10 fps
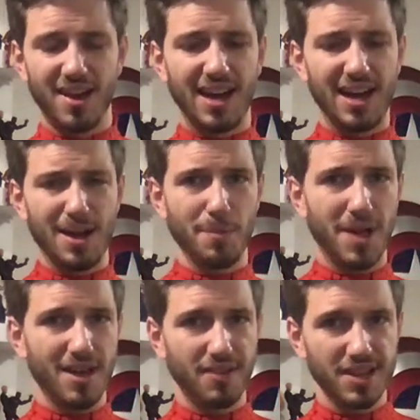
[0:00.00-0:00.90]

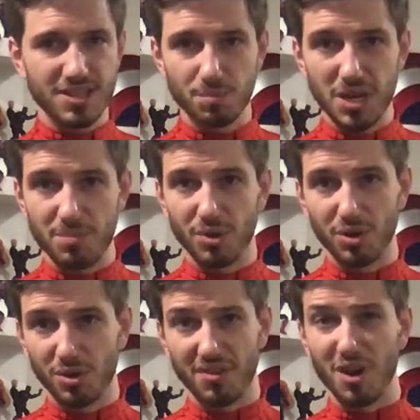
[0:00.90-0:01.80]
I've had some people
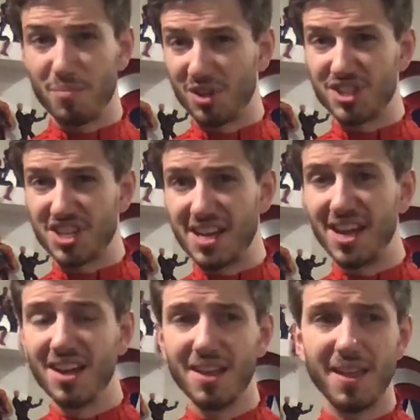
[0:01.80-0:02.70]
who are very pushy,
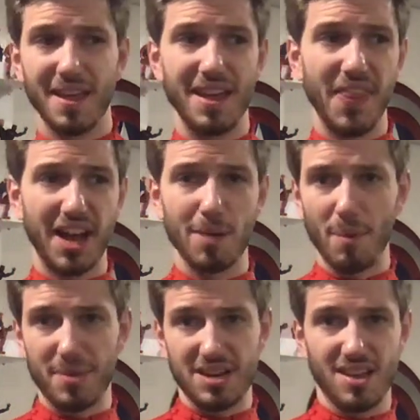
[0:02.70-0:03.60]
and they come
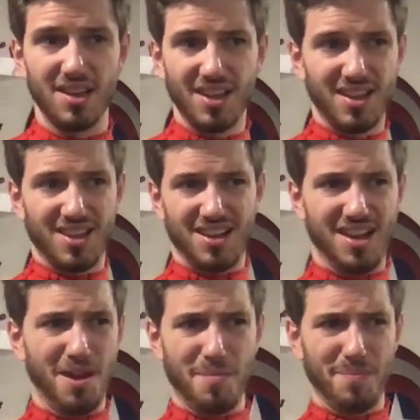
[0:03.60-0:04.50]
up and
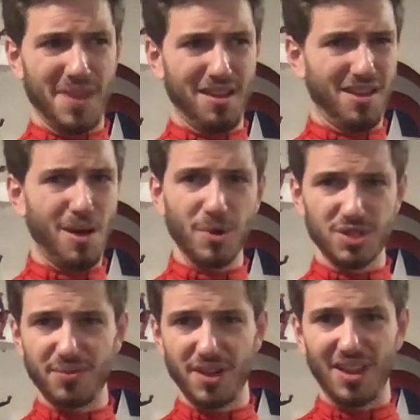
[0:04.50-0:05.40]
I
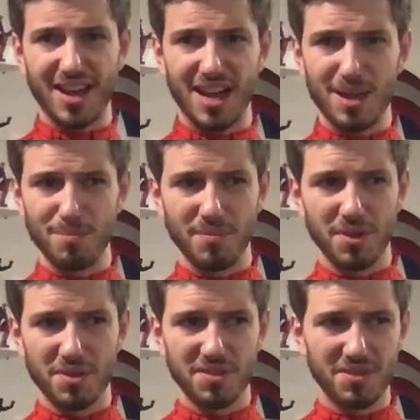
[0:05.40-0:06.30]
almost feel like I'm
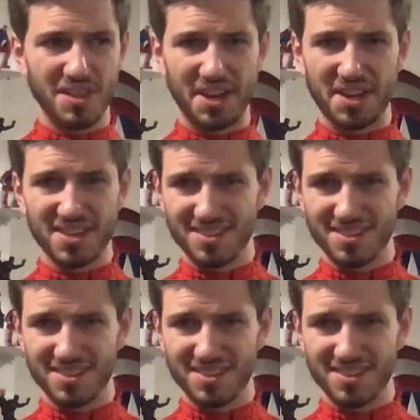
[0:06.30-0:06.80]
like